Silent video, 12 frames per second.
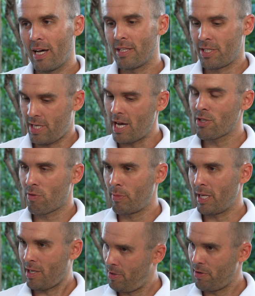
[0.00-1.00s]
The size of the
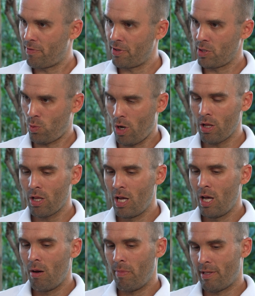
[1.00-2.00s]
blade can be different as well,
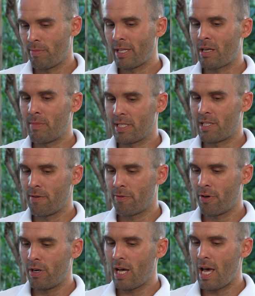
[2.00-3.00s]
but the blade can be
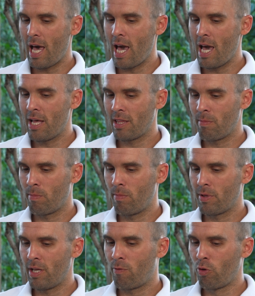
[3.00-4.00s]
stiffer, and
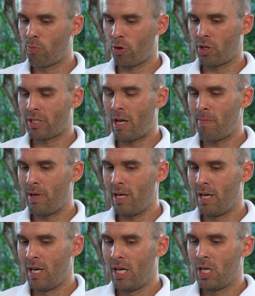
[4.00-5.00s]
the foot pocket can be
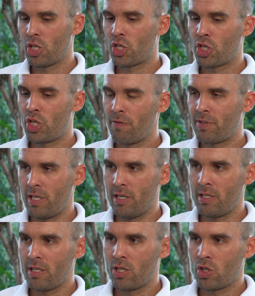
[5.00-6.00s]
shifted
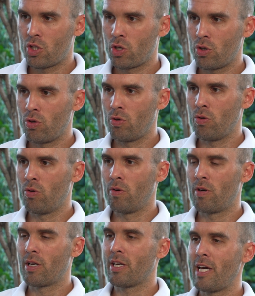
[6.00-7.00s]
to
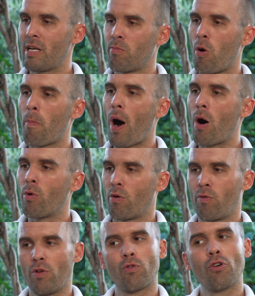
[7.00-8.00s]
get more power
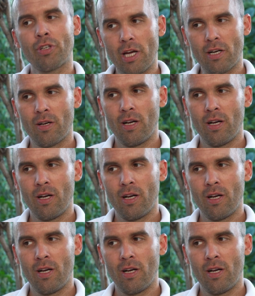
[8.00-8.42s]
for the front kick.